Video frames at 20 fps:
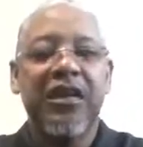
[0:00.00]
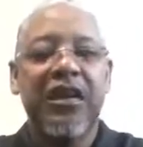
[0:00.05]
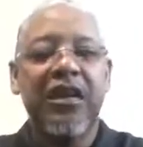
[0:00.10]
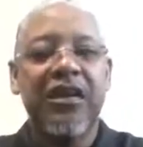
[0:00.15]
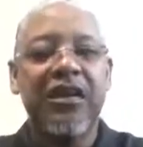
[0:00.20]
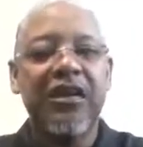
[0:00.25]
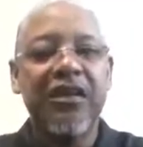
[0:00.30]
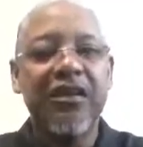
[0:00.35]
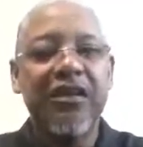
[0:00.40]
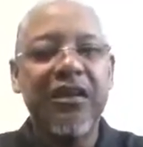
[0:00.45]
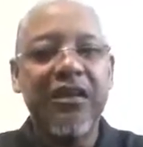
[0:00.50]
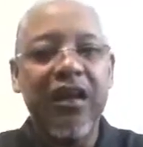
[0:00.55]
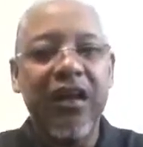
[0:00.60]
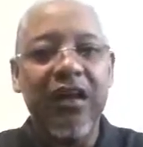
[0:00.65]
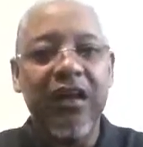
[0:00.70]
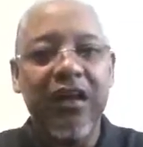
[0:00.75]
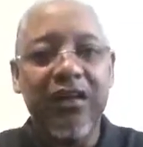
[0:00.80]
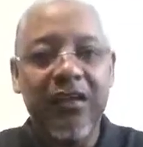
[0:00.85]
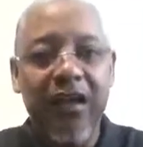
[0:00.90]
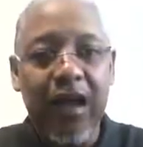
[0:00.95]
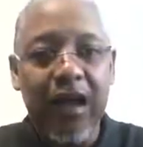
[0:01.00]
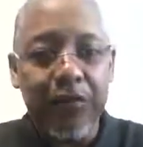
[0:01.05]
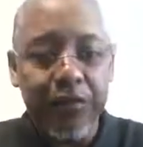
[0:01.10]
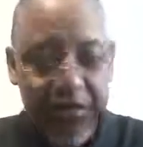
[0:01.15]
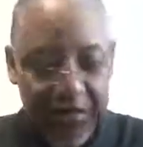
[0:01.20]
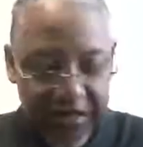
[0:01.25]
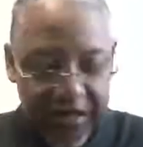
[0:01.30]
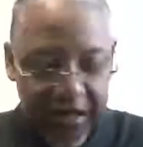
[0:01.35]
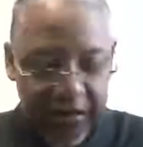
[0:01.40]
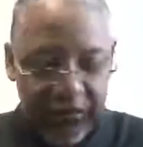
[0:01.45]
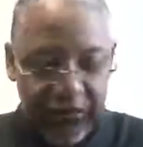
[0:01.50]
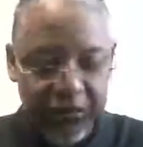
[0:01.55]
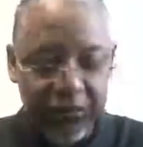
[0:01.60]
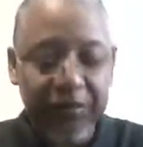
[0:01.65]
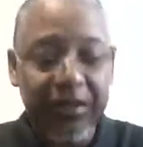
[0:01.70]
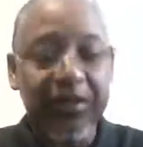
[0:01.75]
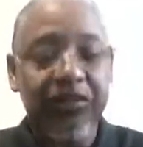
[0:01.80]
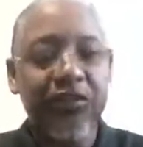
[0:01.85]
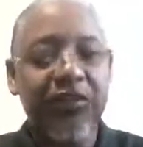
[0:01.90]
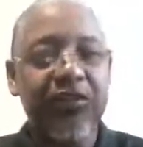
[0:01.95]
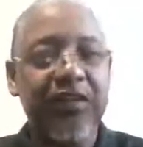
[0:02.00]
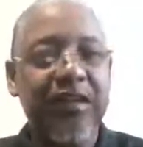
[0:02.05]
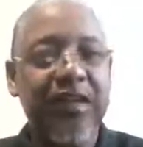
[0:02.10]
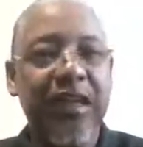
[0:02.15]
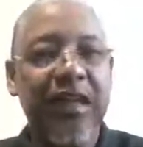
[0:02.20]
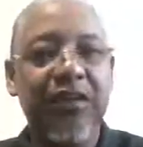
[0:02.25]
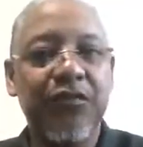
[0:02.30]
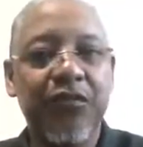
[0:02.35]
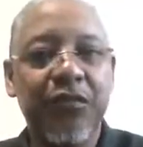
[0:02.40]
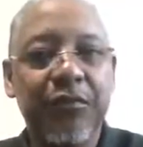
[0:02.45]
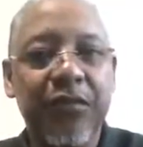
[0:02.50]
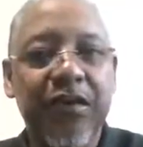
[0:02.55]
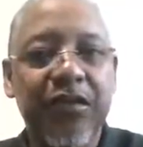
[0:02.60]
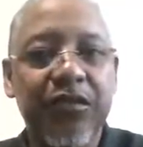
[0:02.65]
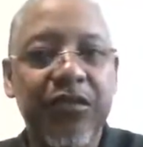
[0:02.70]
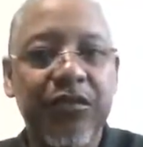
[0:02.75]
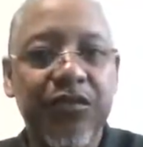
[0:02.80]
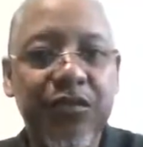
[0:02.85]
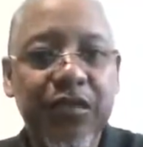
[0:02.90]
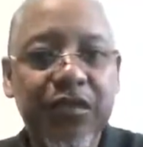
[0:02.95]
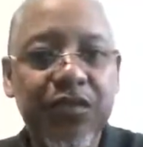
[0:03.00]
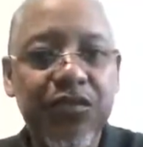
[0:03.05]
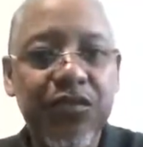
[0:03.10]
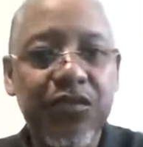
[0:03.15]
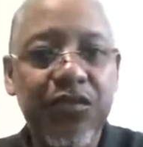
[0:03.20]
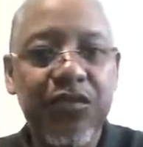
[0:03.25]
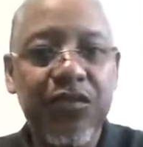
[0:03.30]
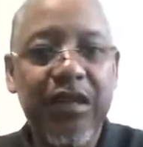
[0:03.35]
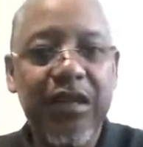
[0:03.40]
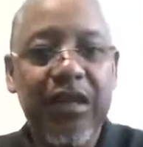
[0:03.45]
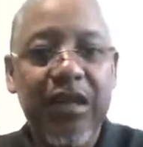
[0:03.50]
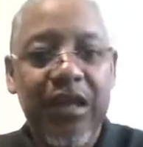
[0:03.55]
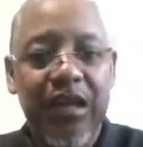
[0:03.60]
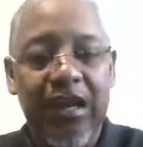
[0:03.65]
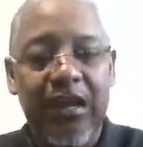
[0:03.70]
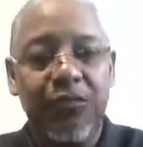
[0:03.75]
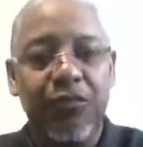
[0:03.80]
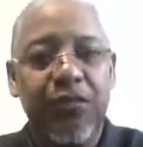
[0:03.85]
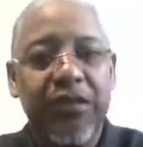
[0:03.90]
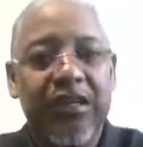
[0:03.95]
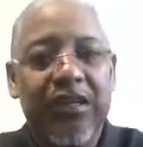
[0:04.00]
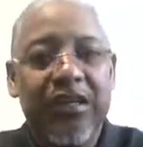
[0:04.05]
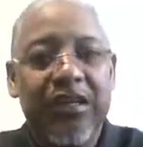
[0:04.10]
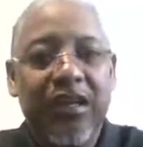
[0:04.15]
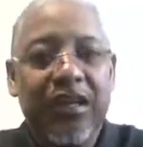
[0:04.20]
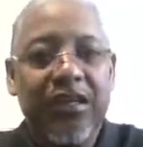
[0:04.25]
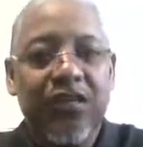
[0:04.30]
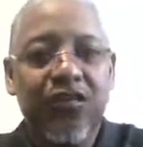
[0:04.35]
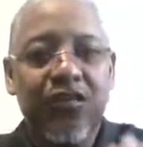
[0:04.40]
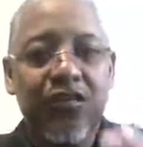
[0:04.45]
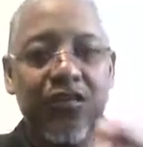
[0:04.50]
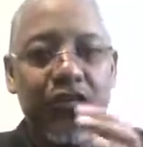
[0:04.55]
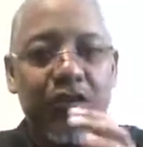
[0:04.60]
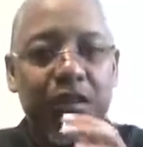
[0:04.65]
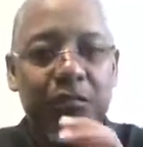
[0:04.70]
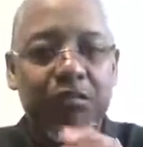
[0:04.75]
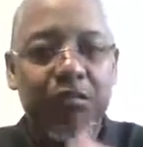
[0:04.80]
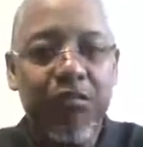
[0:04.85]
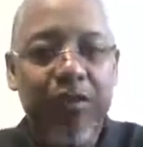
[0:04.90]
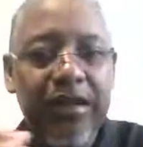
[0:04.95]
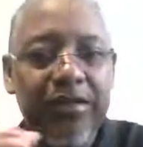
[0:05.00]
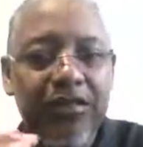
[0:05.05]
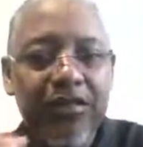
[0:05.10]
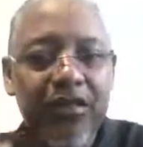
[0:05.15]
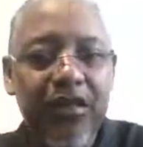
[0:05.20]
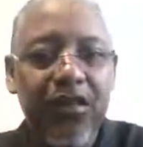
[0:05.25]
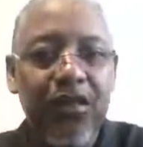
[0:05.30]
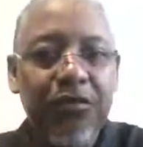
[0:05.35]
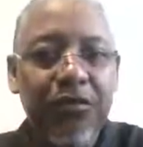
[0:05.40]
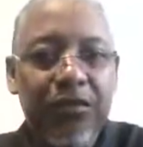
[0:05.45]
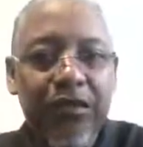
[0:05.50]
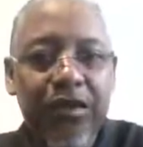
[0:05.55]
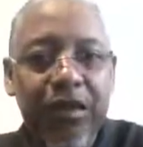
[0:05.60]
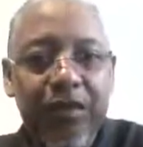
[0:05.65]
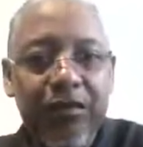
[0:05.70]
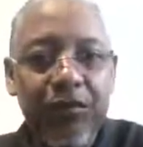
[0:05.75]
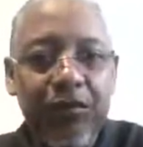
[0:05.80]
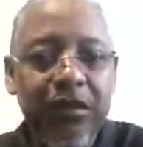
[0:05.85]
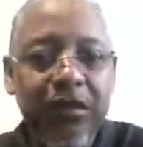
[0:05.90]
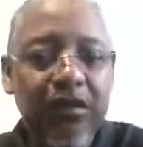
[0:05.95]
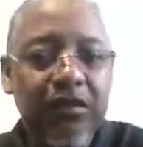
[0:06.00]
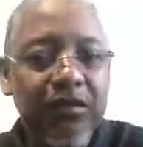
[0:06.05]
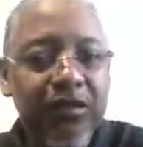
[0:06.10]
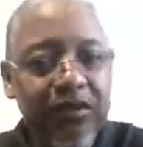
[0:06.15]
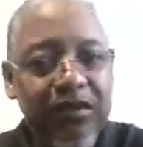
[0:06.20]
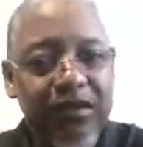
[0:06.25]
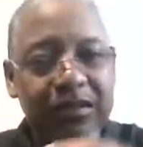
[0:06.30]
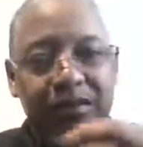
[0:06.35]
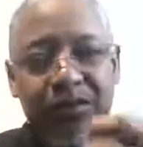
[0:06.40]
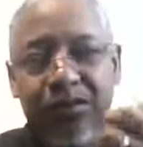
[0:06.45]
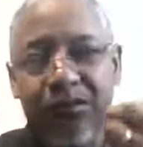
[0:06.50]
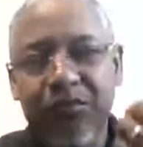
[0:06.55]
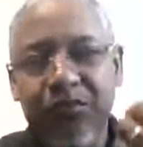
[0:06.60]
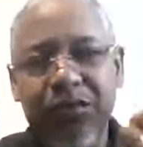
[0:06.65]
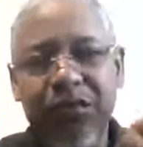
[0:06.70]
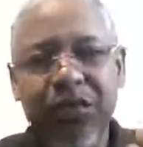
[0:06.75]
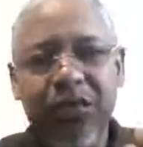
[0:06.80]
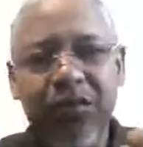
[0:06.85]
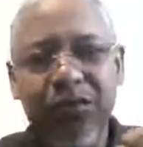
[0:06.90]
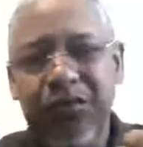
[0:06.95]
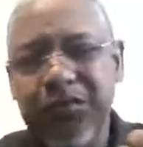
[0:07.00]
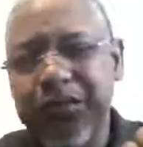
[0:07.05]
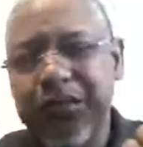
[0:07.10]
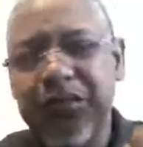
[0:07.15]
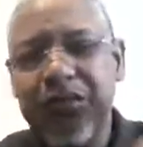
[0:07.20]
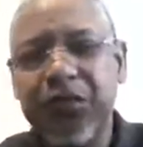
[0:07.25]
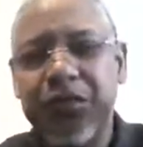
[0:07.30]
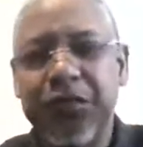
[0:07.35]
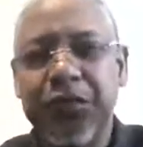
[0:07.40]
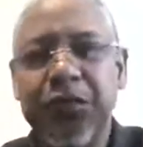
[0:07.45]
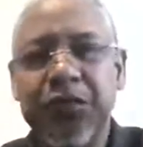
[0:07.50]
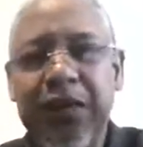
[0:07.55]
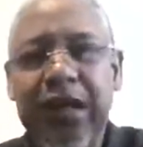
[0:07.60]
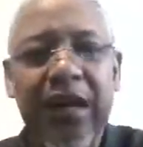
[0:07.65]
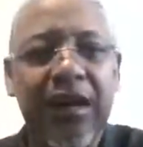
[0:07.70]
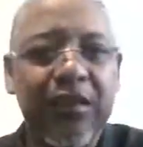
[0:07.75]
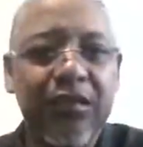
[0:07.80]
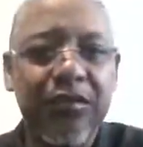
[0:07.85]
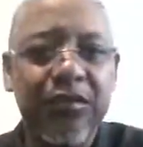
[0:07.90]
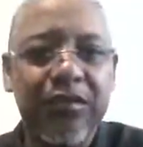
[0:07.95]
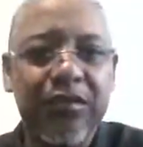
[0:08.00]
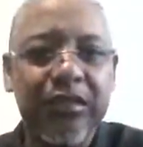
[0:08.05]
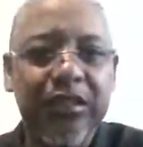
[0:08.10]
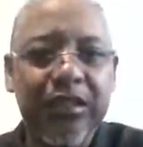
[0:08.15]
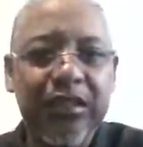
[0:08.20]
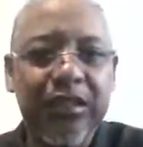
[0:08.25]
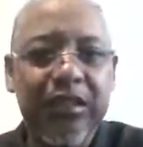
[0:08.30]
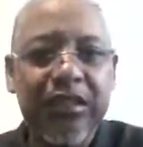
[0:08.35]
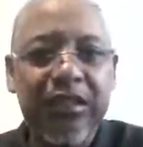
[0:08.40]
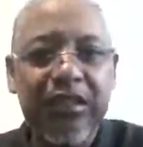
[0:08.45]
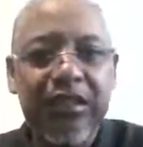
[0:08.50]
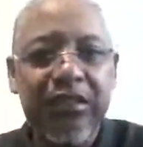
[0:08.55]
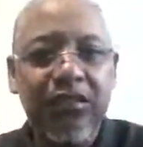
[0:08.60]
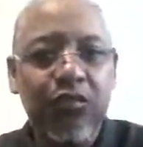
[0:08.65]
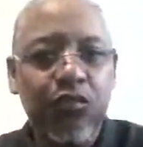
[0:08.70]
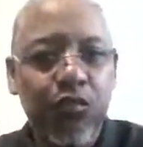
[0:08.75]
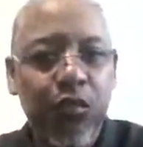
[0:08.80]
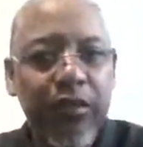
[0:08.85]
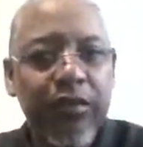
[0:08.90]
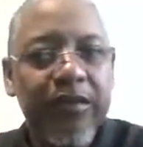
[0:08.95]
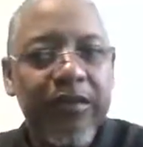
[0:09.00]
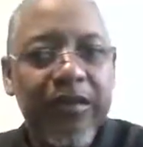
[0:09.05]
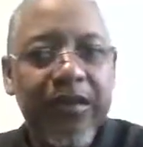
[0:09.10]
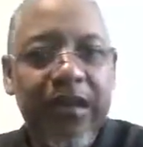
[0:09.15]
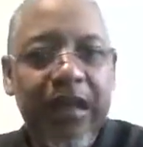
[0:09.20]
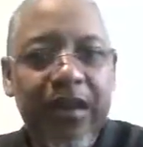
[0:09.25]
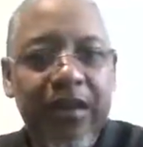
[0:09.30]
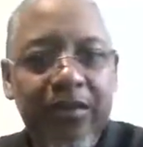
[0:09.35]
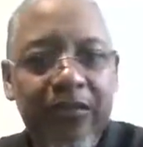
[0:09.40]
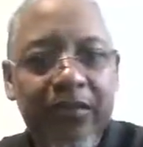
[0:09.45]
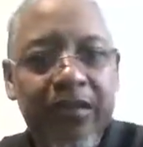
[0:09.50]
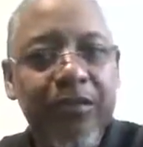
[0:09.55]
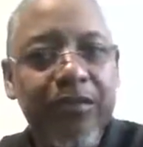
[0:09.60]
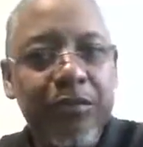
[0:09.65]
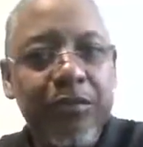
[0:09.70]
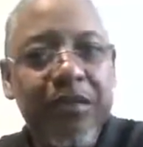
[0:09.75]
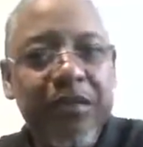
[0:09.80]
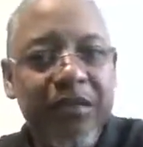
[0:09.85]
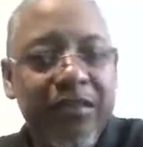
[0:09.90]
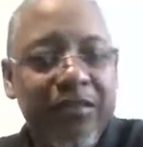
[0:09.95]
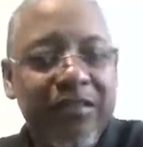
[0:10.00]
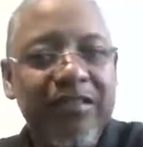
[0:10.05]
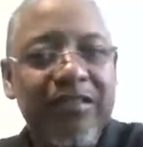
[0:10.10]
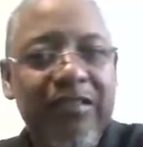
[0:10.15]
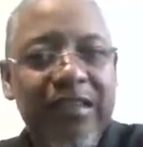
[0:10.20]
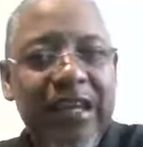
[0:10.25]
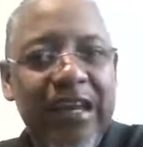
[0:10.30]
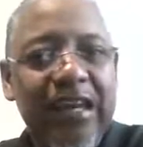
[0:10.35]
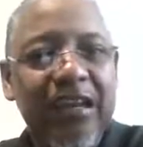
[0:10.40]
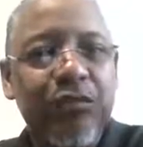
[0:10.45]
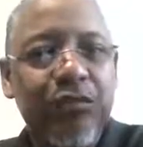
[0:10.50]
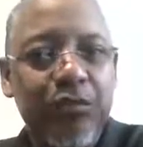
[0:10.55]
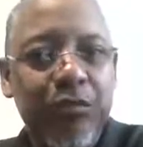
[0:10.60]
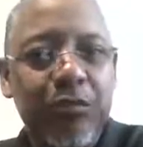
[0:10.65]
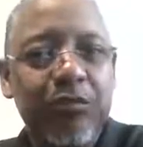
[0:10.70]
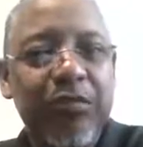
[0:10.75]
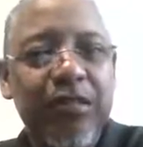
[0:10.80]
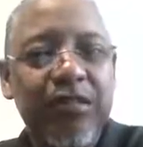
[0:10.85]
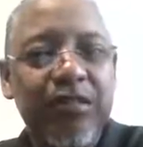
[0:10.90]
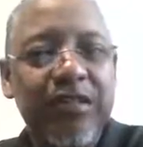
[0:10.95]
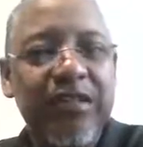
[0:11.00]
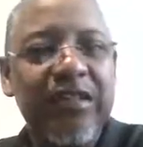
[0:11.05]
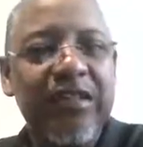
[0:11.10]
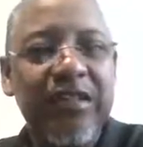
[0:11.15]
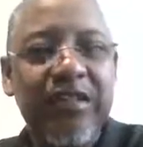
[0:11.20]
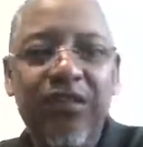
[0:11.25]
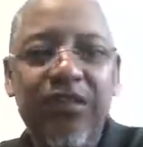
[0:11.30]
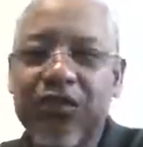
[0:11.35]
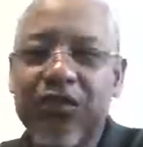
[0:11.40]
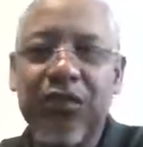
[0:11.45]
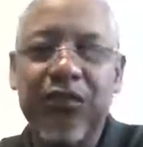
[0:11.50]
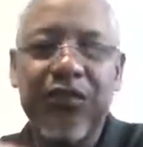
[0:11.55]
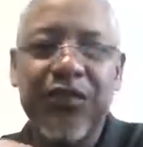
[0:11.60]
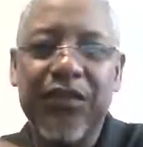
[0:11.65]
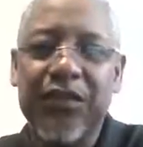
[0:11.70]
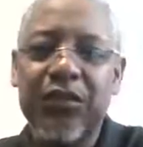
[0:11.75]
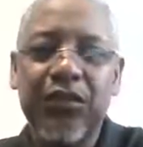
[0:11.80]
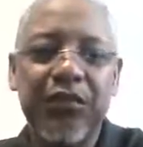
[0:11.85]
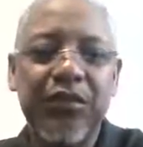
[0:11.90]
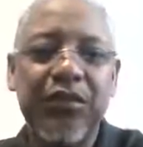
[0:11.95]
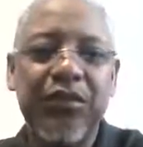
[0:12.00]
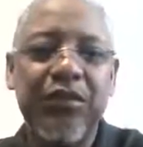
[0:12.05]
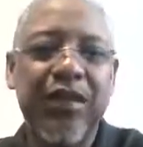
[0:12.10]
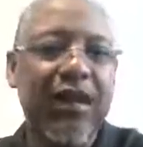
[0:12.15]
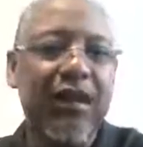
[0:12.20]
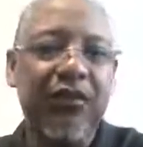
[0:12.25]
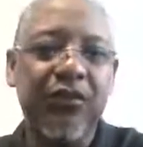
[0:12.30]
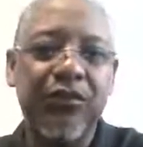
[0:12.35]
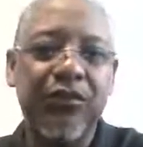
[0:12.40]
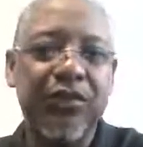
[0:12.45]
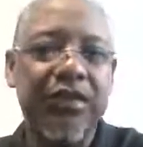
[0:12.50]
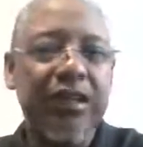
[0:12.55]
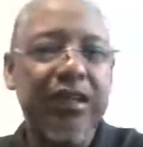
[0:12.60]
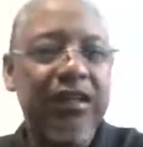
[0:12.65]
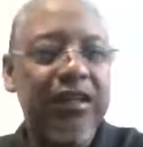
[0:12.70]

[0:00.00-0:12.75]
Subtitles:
And I pick out some others that have some other features, and we kind of do a price offset. And we look, for these few dollars, it's worth it to have this because this is an extra built in here. So for those few dollars,